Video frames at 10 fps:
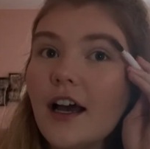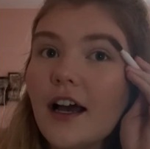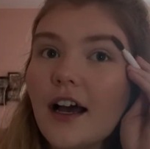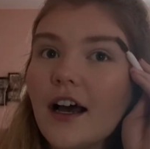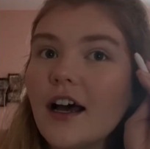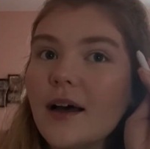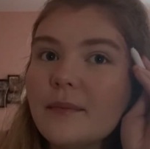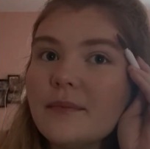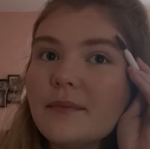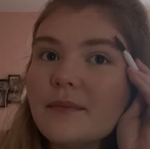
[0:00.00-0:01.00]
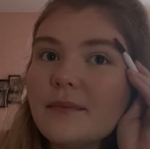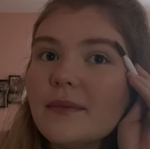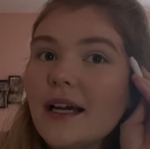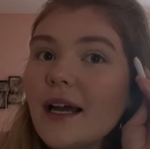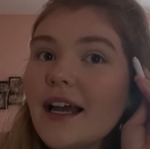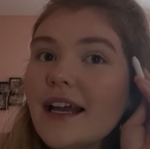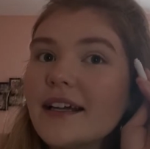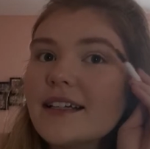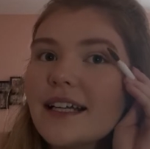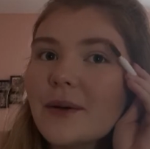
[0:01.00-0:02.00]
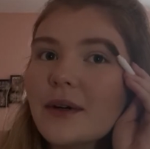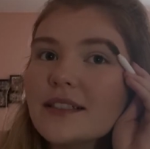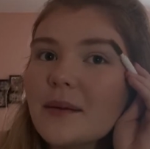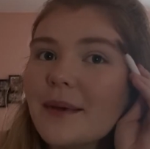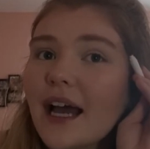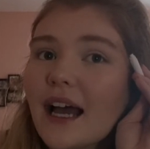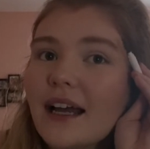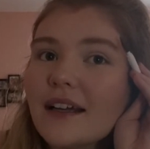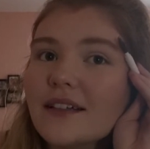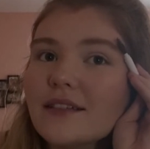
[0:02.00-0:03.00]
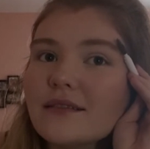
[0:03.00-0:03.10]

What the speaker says: and it wasn't bad.